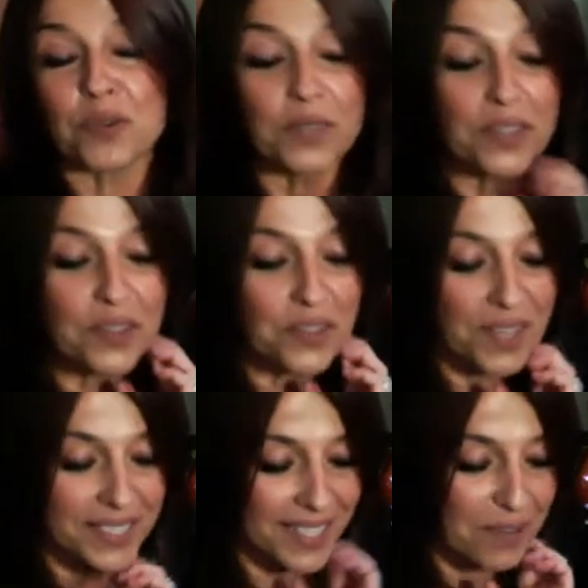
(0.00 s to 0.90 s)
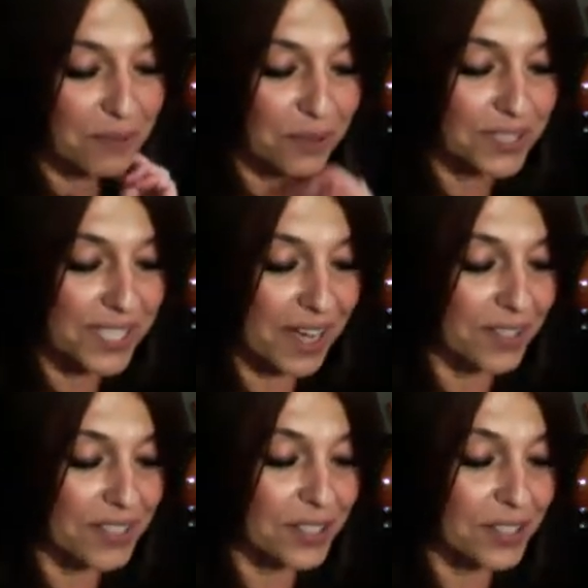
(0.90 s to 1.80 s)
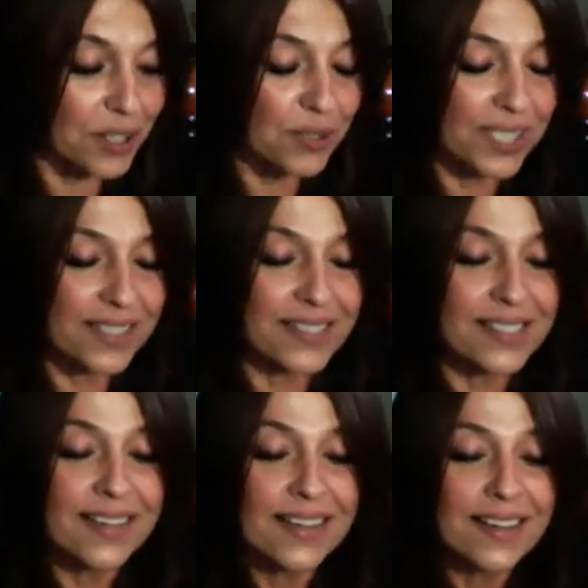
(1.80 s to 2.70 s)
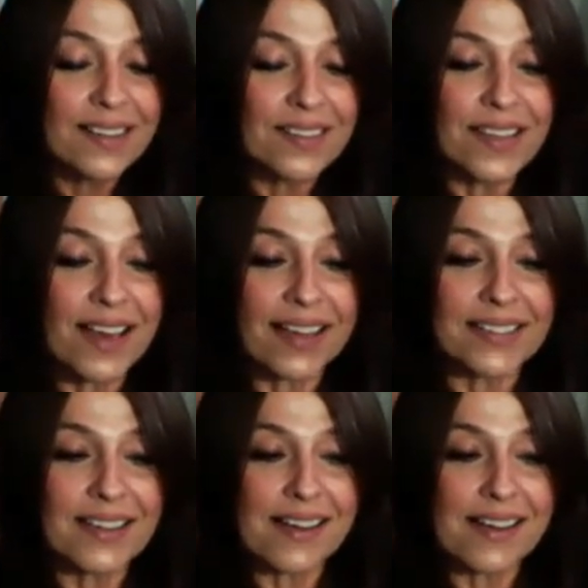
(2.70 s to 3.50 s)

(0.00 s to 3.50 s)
One of the things that I wrote down as a note is that